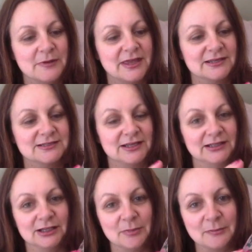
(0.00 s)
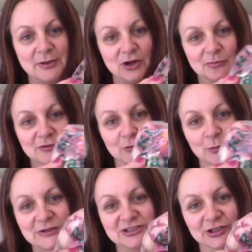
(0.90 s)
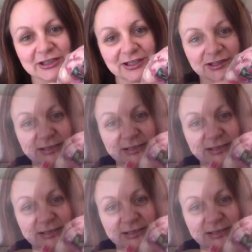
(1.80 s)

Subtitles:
get a little bit bigger before we start eating